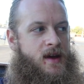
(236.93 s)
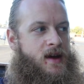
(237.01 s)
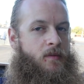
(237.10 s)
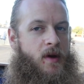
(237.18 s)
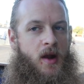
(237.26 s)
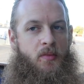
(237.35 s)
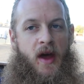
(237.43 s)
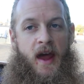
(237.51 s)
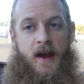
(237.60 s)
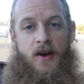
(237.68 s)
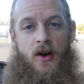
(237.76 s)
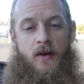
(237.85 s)
I've been a
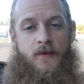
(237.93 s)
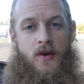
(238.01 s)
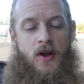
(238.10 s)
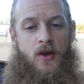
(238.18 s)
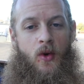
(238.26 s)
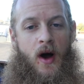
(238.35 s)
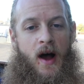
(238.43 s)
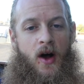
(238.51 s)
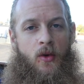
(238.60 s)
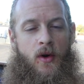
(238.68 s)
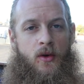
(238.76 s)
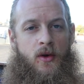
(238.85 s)
painter for a little
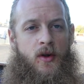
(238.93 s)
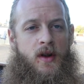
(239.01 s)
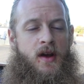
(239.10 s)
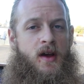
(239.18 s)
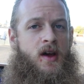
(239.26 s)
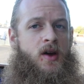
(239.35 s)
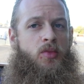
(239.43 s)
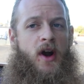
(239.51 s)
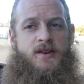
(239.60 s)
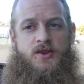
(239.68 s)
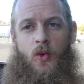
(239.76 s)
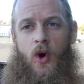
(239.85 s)
while where we would
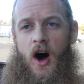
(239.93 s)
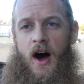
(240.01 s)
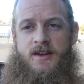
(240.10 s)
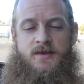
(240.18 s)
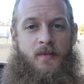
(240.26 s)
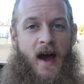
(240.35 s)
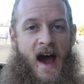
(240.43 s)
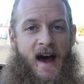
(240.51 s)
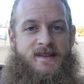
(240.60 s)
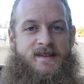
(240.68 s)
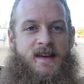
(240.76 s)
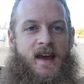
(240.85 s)
pressure wash, mask,